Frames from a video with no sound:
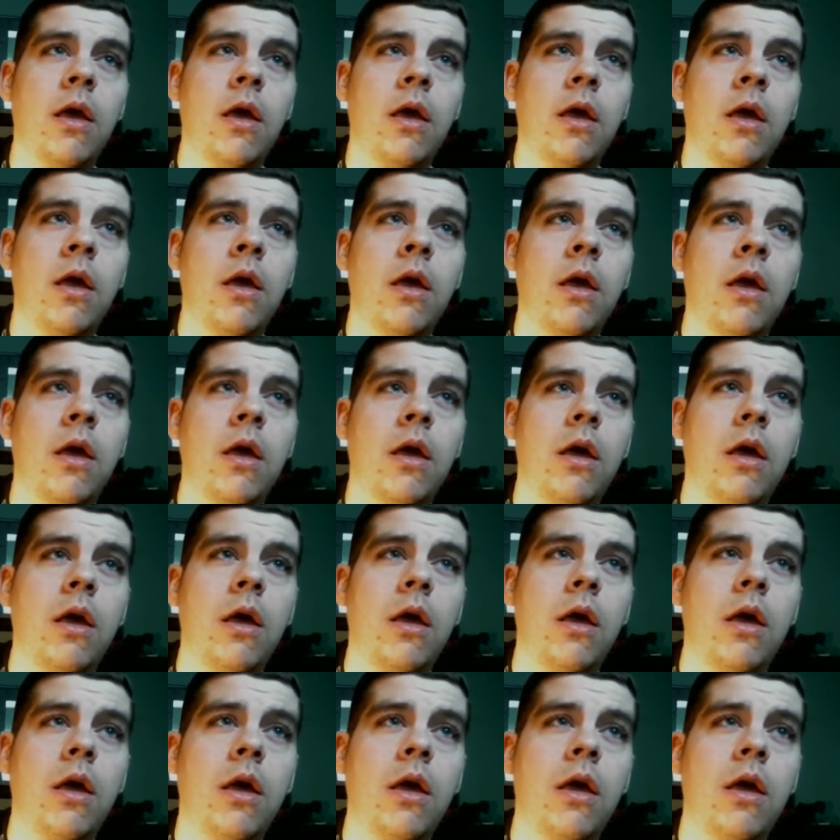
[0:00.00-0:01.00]

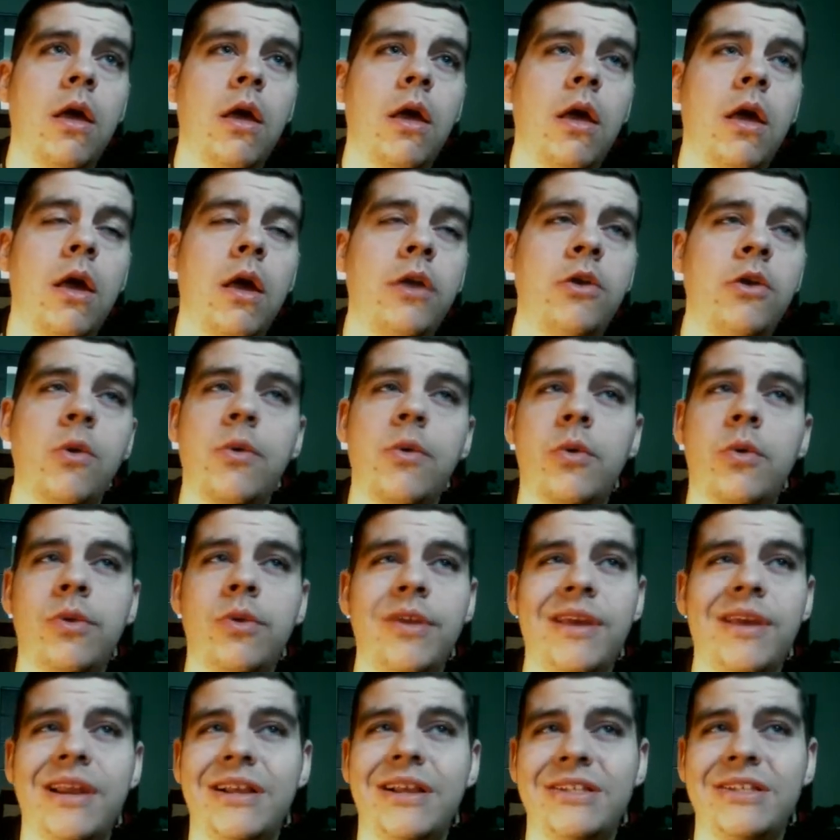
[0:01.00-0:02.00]
I don't
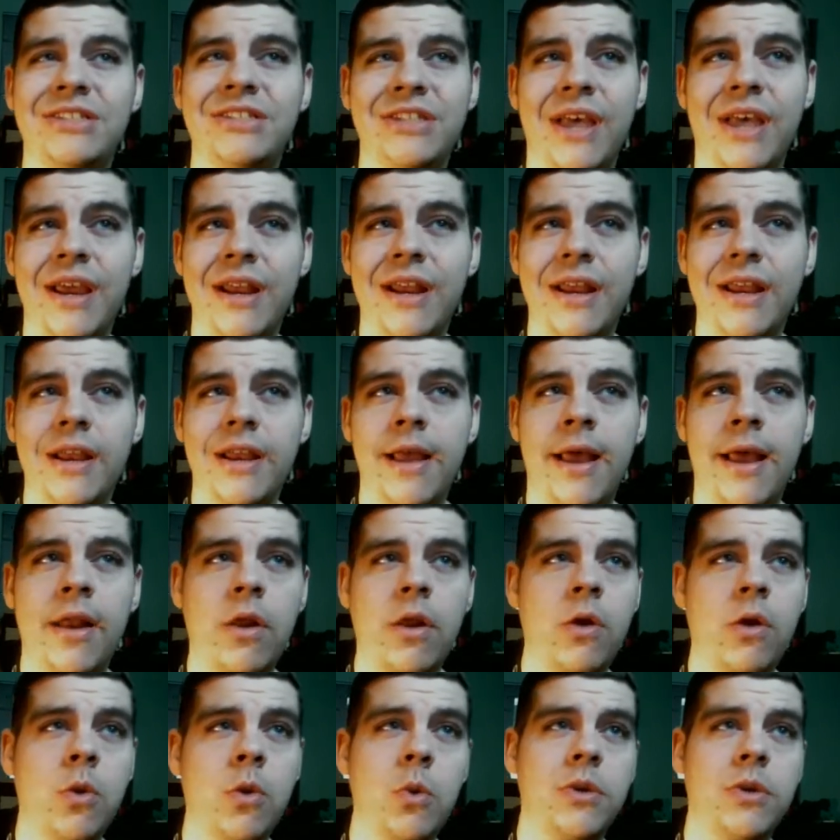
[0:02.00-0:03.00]
really get excited. I
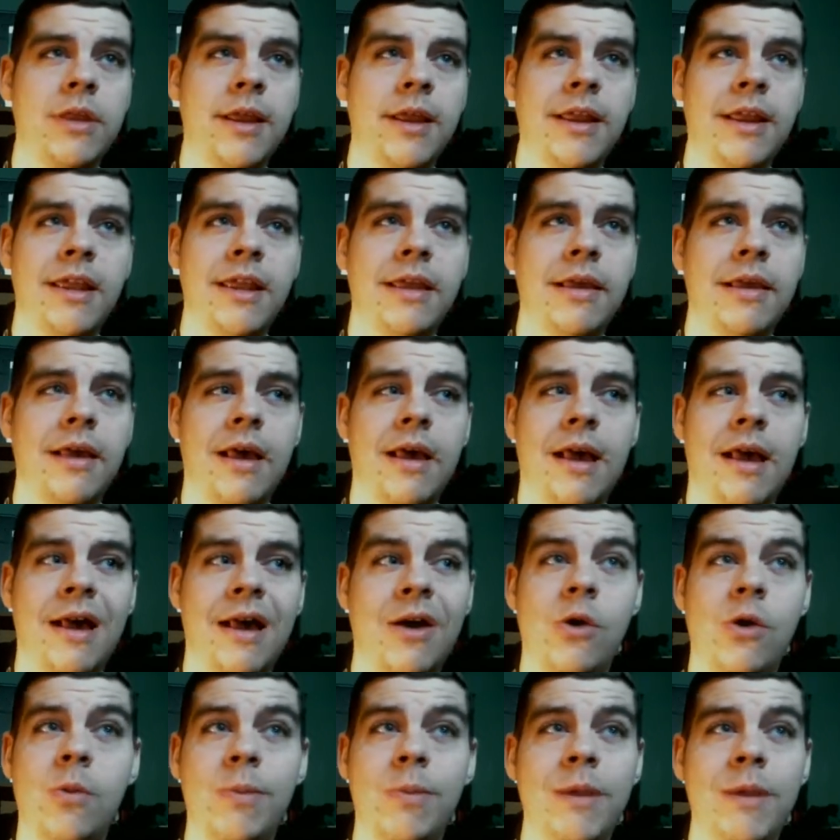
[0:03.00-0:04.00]
don't know
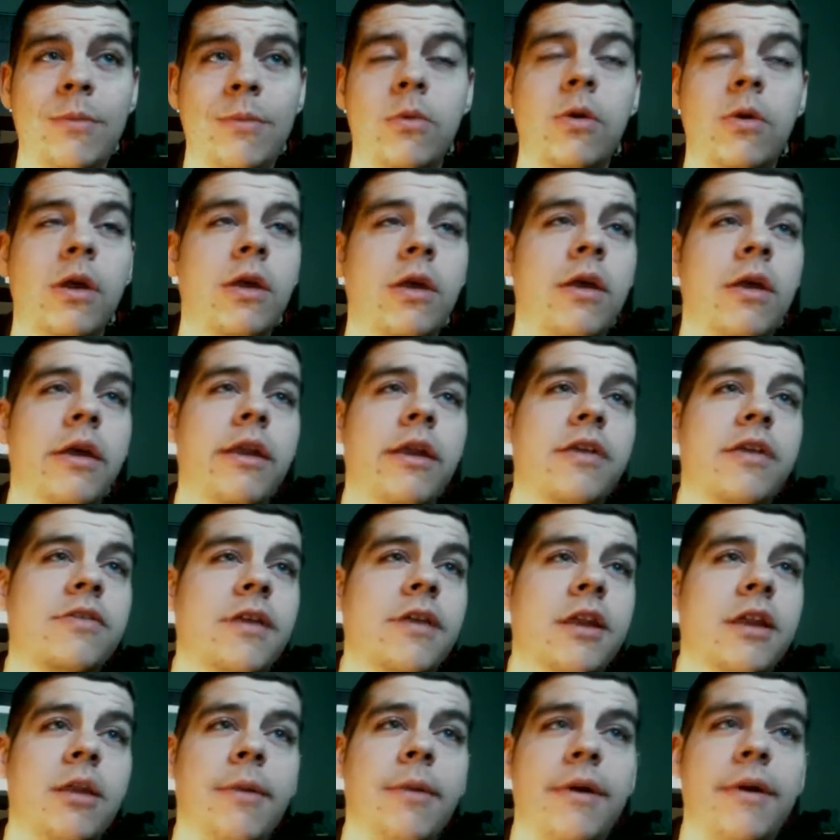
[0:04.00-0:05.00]
how people can get
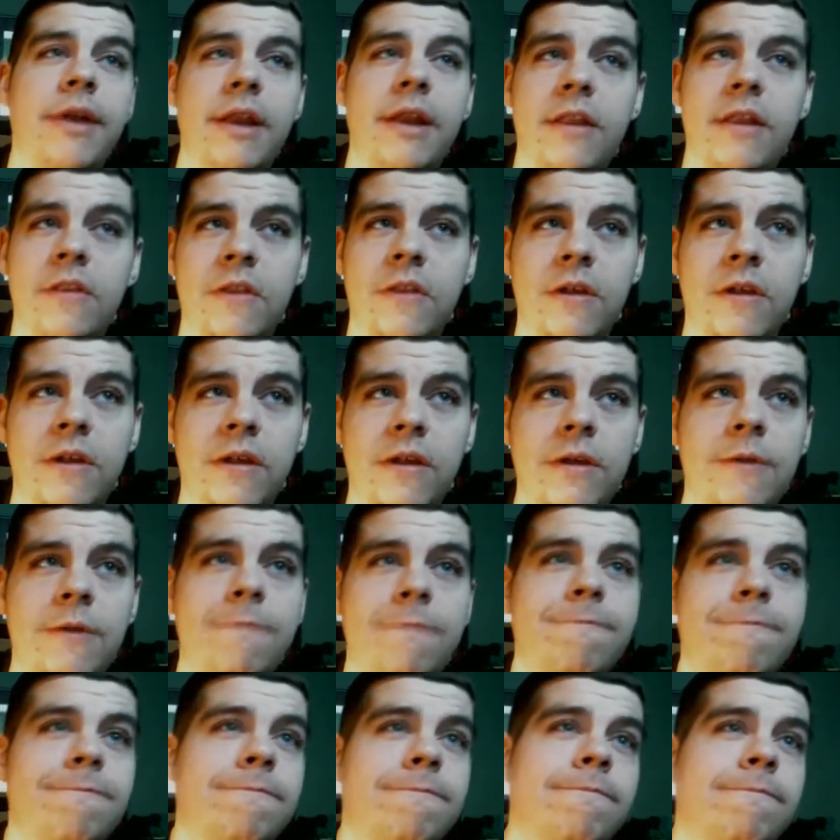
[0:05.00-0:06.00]
excited about anything.
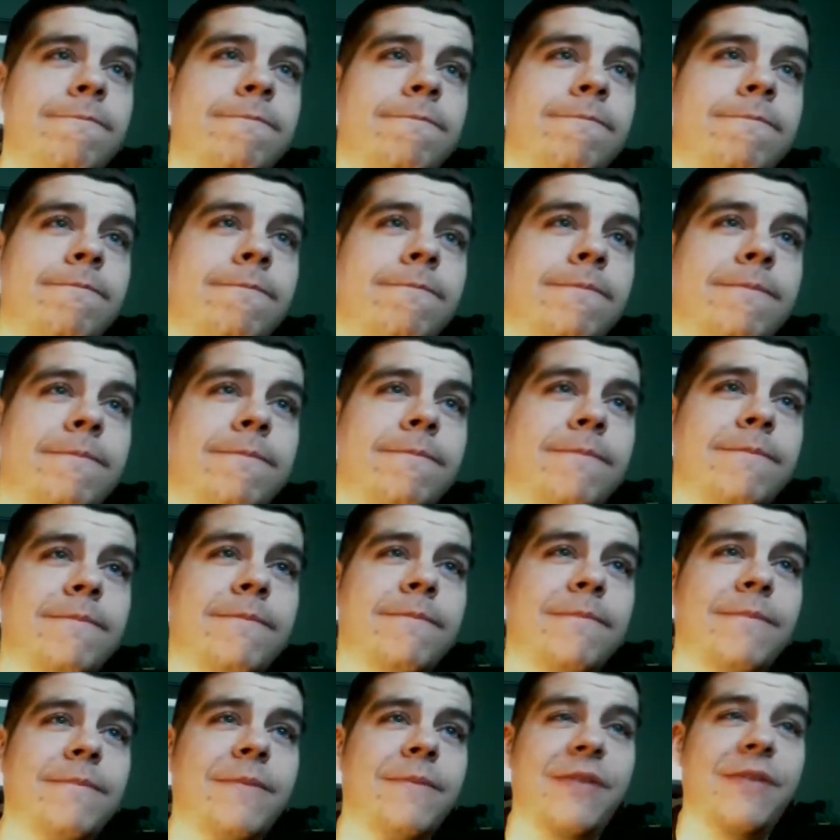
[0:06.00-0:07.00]

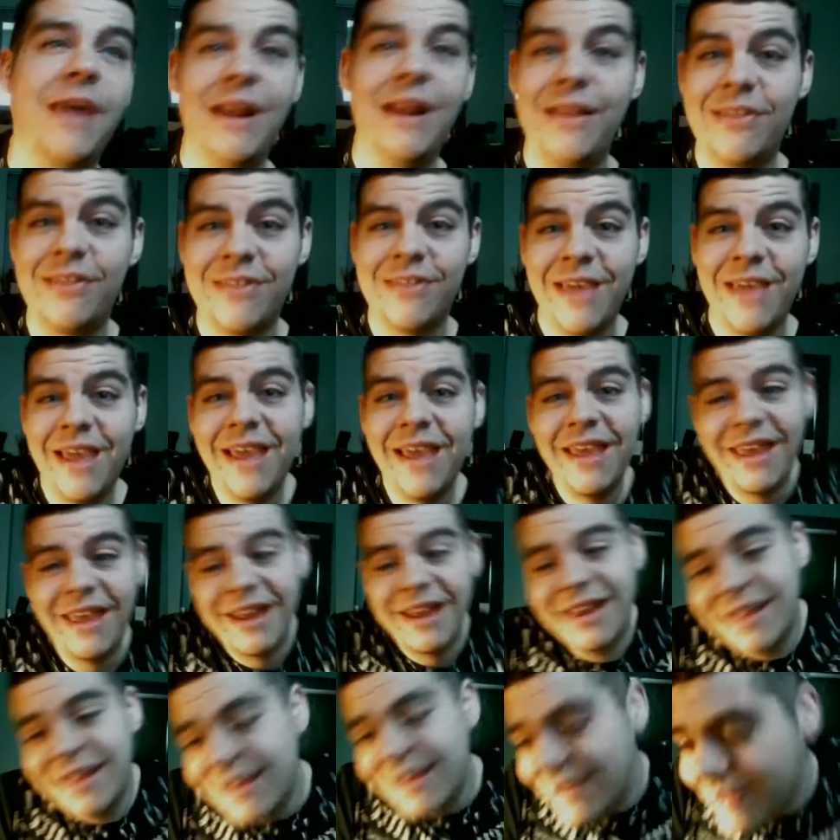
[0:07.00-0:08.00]
It's kind of
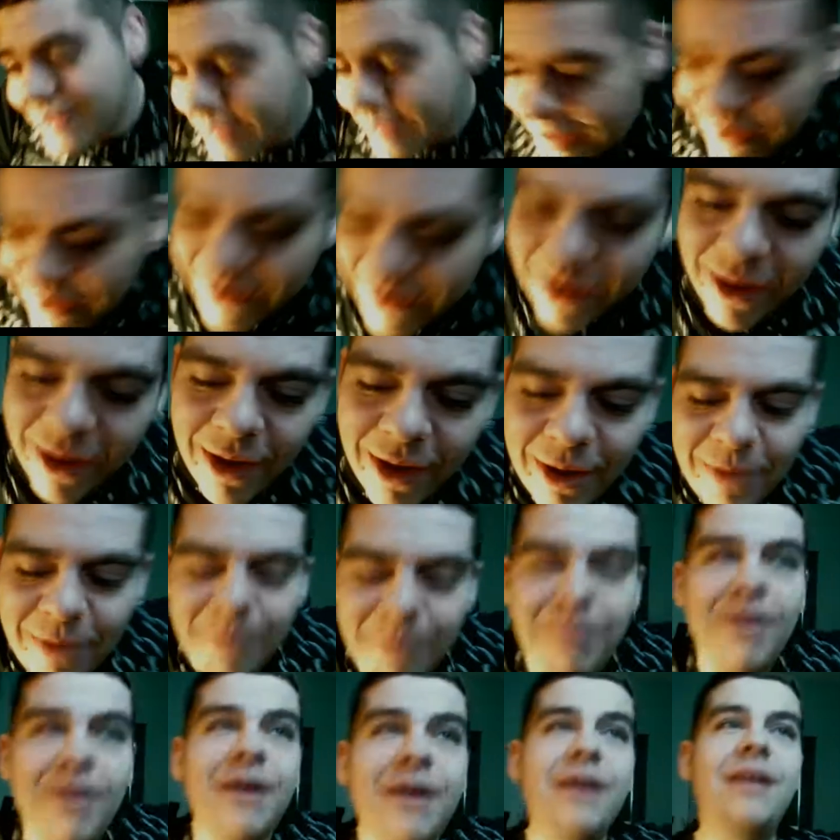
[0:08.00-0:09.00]
sad,
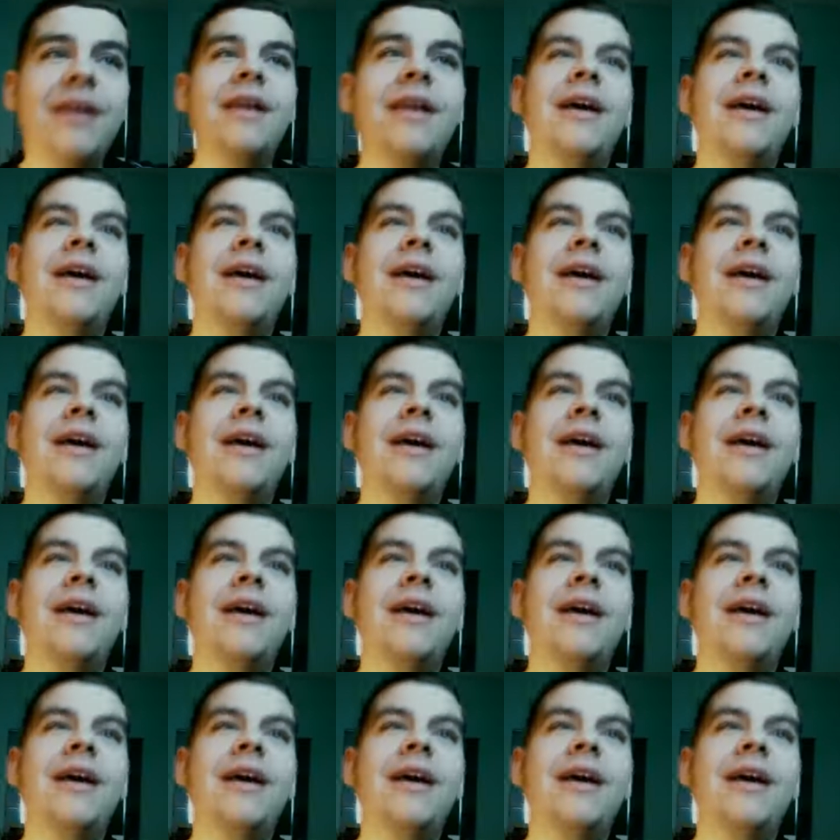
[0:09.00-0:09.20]
but